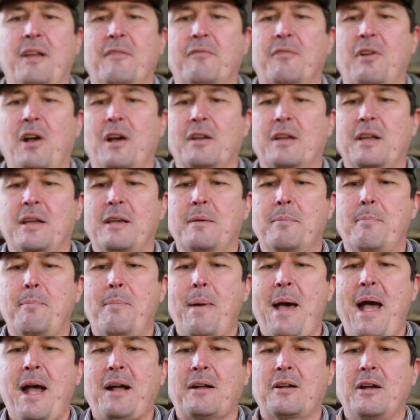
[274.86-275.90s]
then I've got a
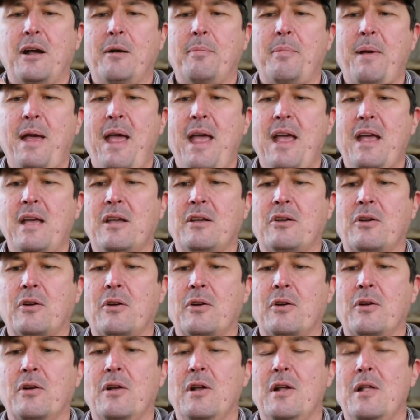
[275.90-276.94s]
backup
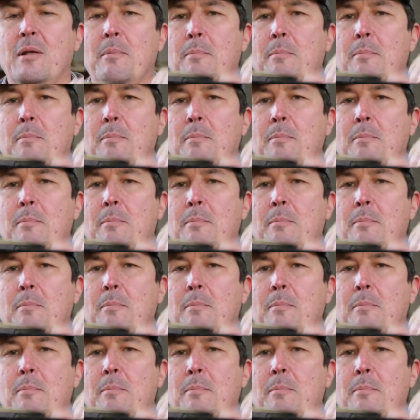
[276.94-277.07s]
Anker